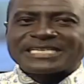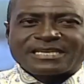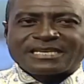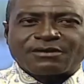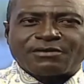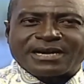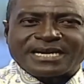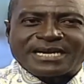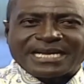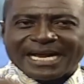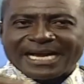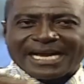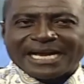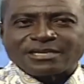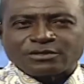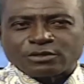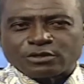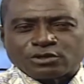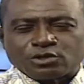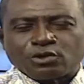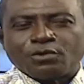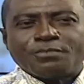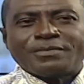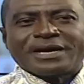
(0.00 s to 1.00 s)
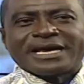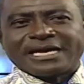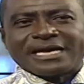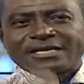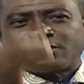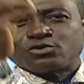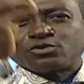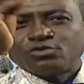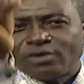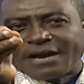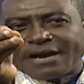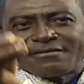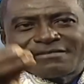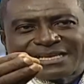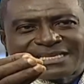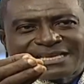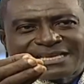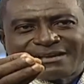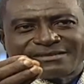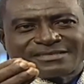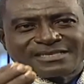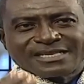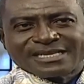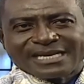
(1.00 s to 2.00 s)
one of your catch also my
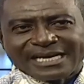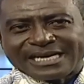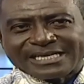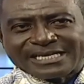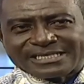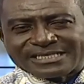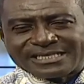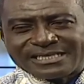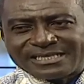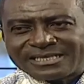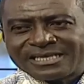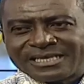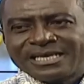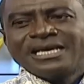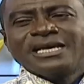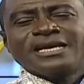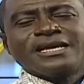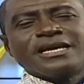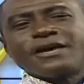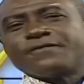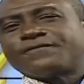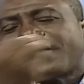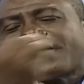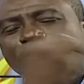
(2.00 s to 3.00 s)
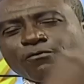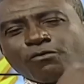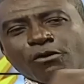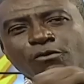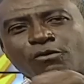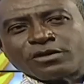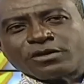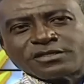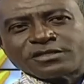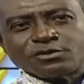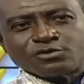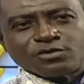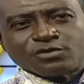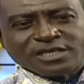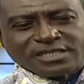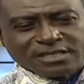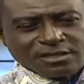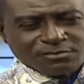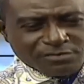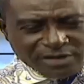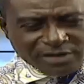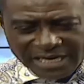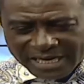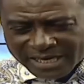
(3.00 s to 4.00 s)
200,000 Ghana cities. They have found constituency
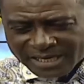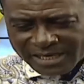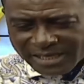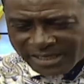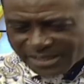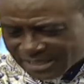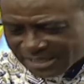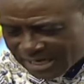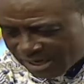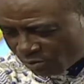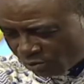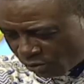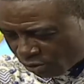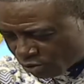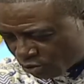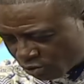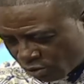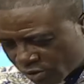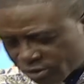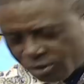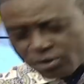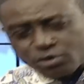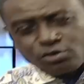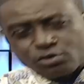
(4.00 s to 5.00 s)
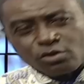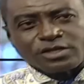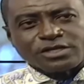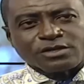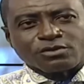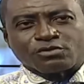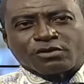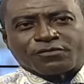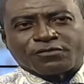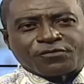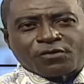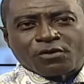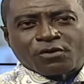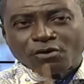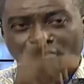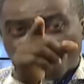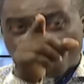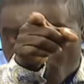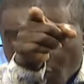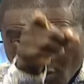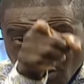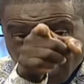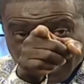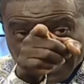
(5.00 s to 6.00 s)
near young cost sorting crop for
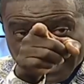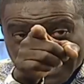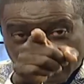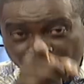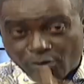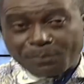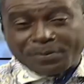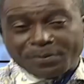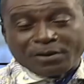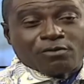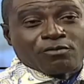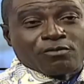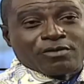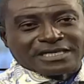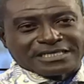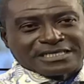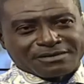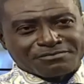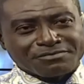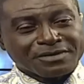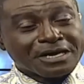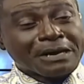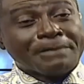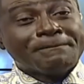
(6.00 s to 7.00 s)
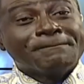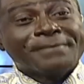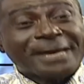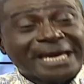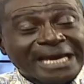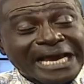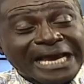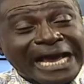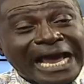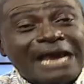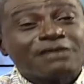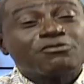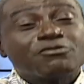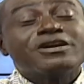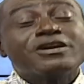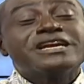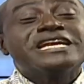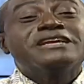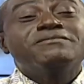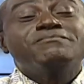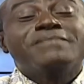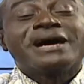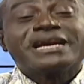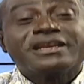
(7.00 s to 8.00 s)
one and I open one said, me, I don't
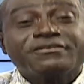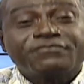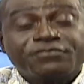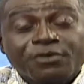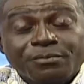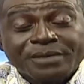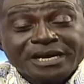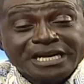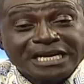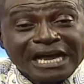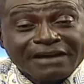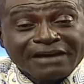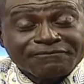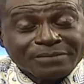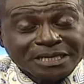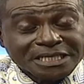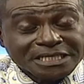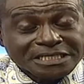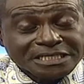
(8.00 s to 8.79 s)
need money from any government.